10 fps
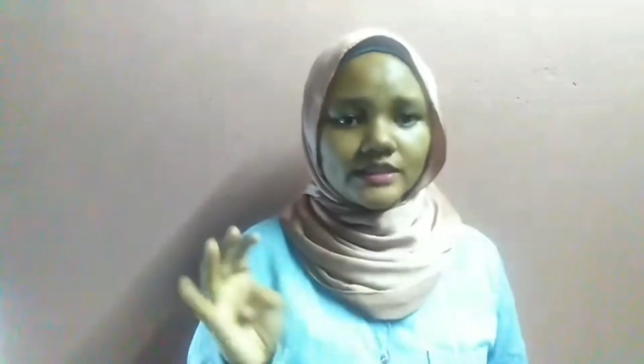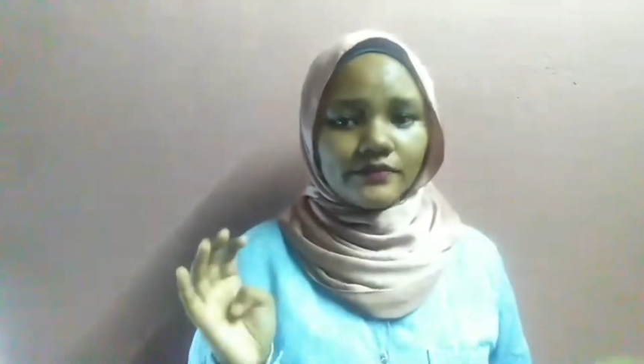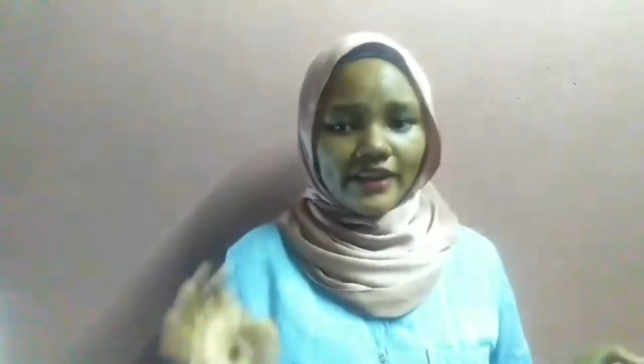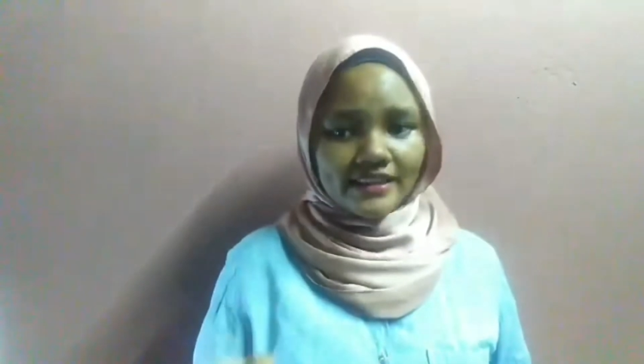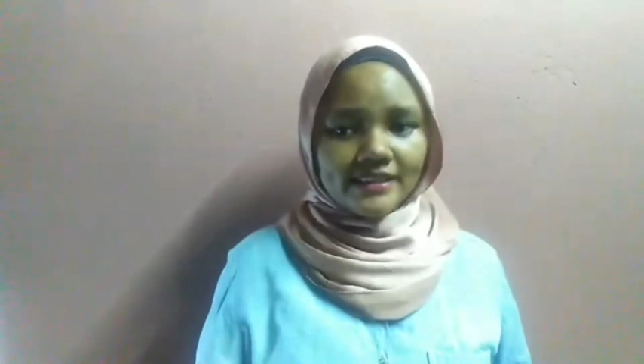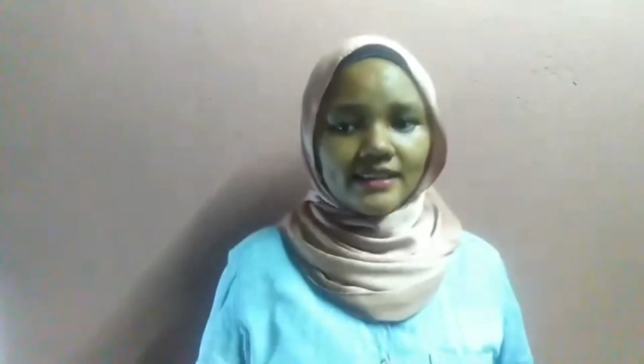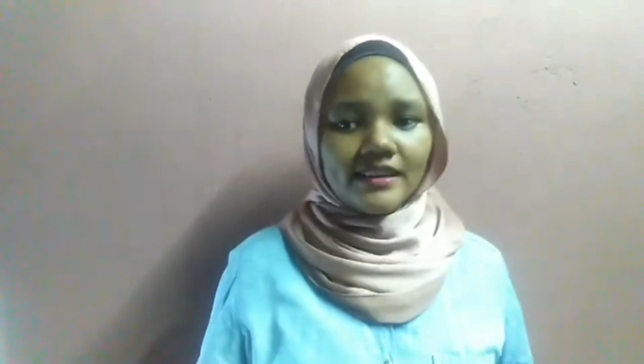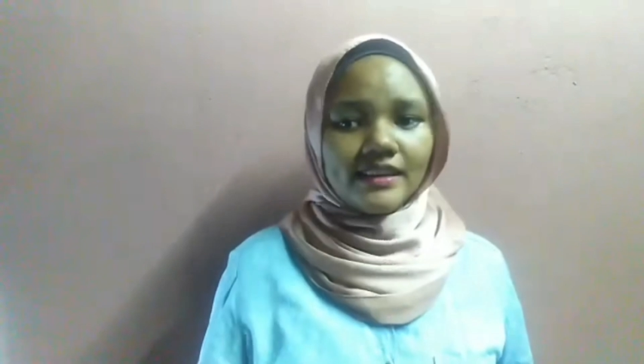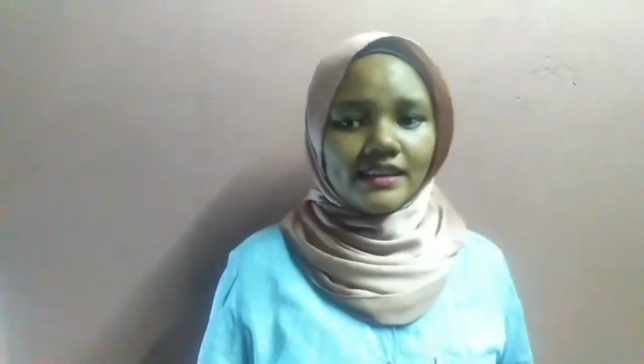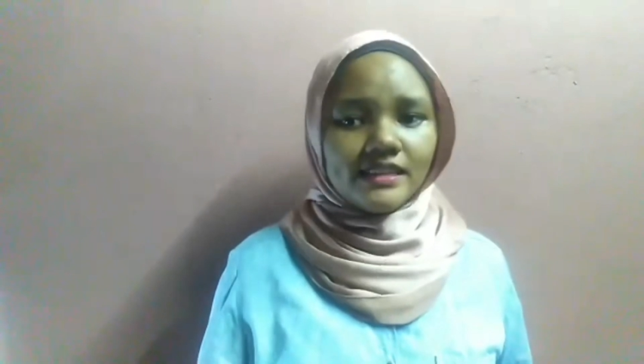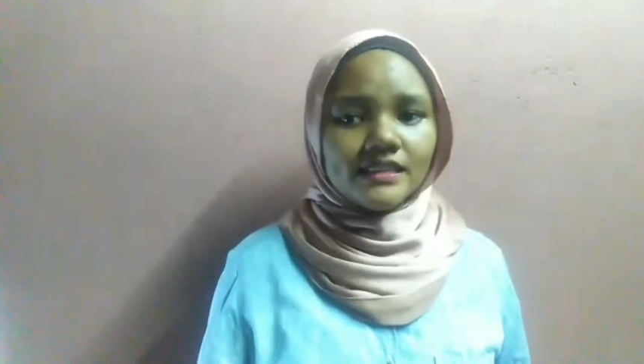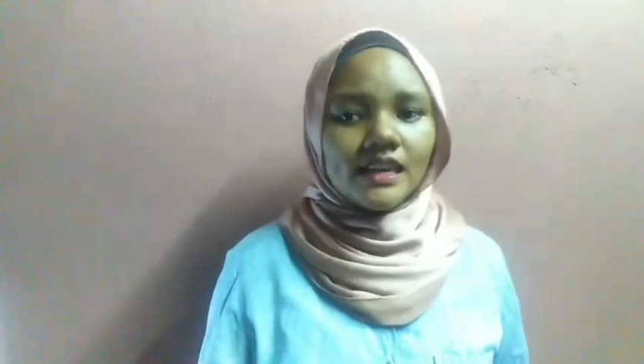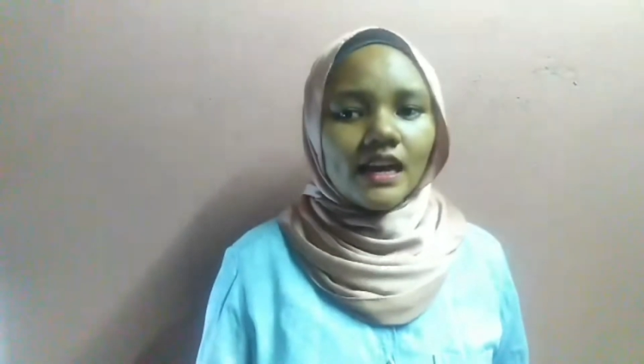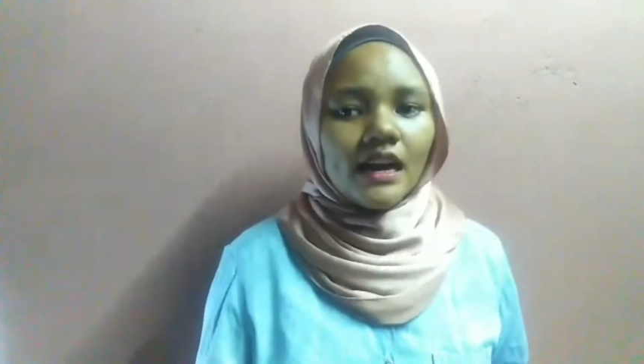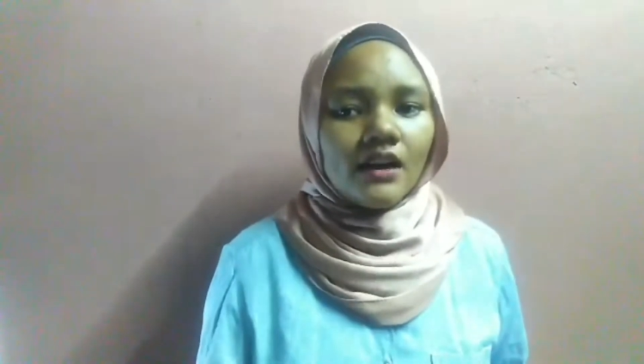factor is
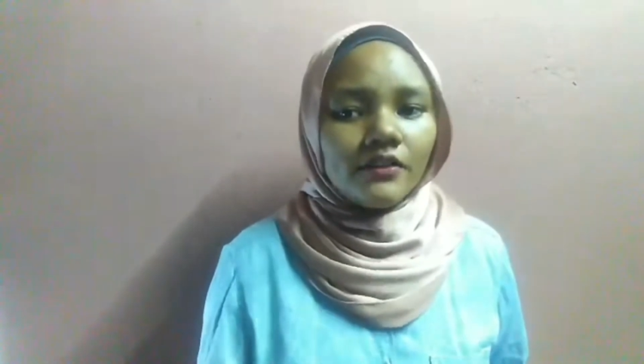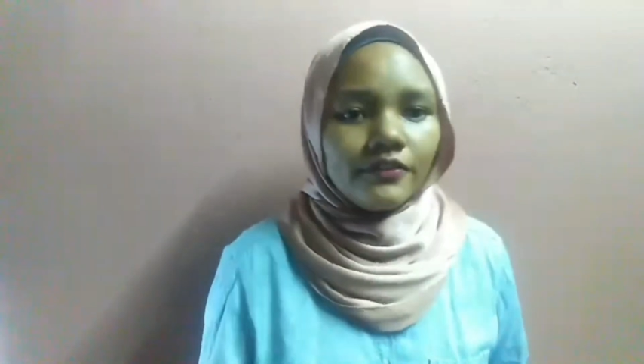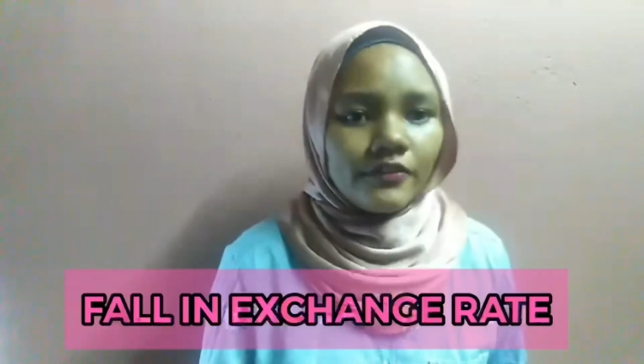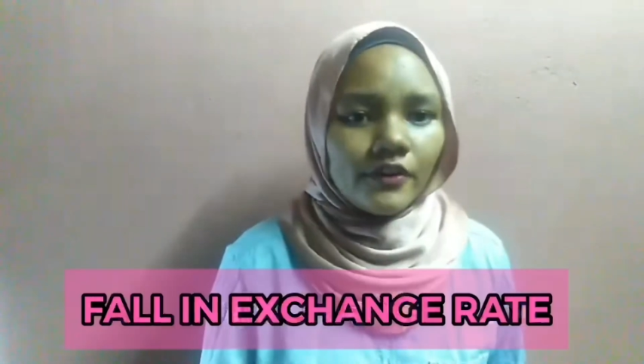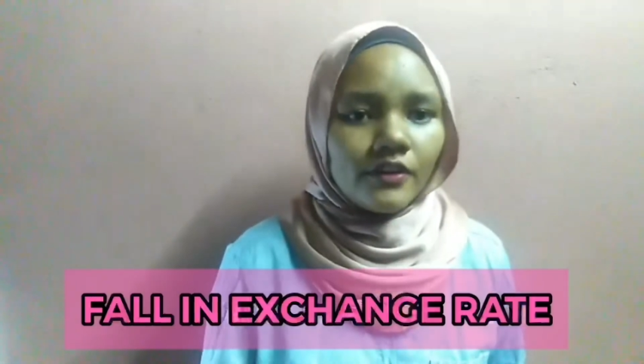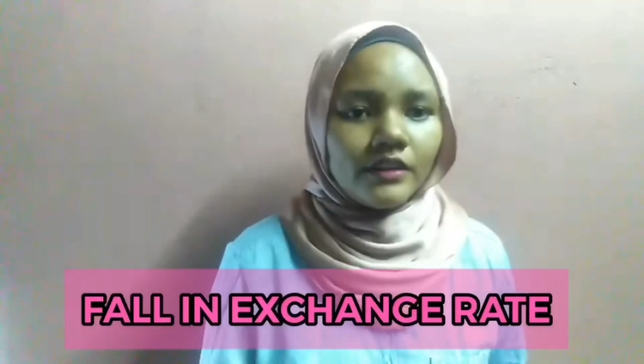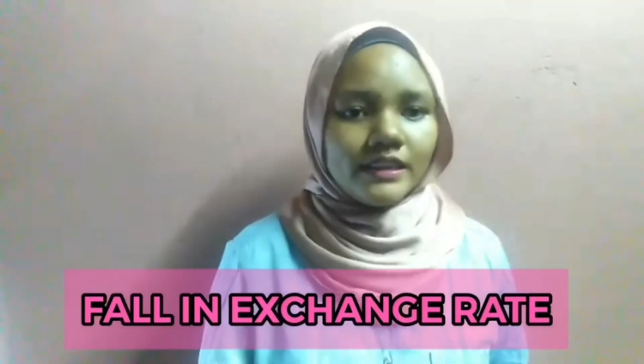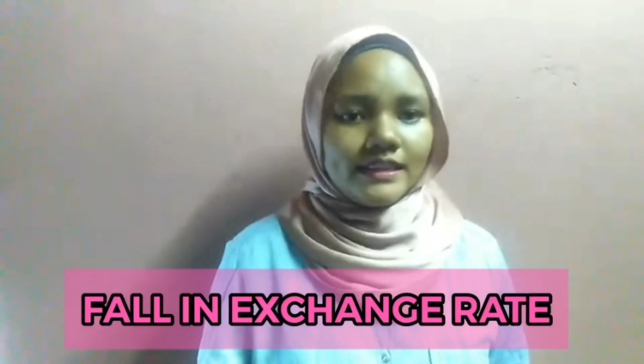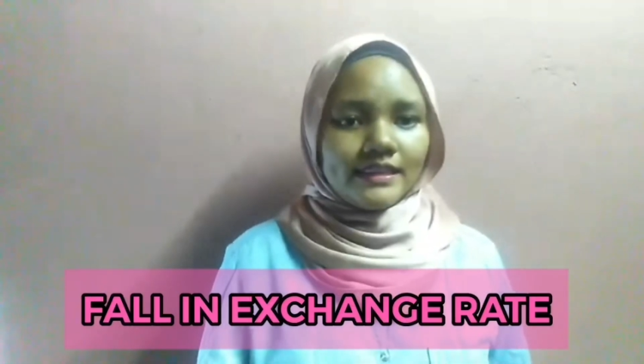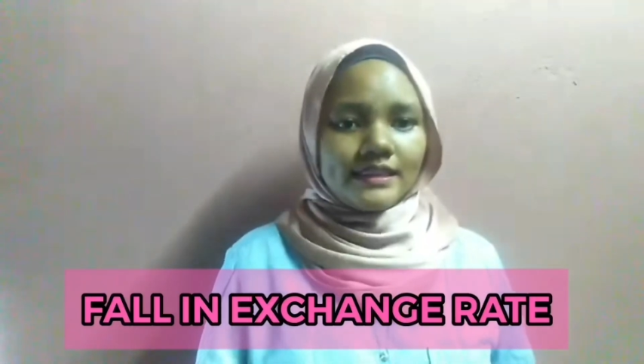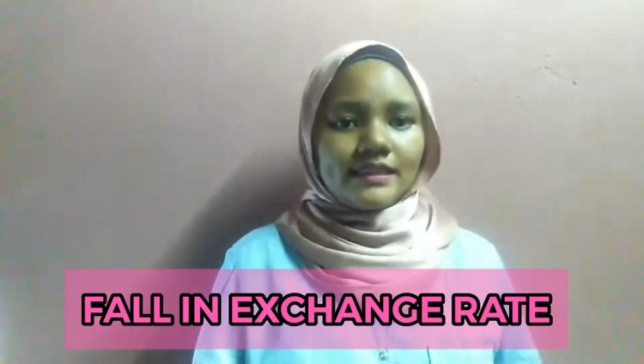fall in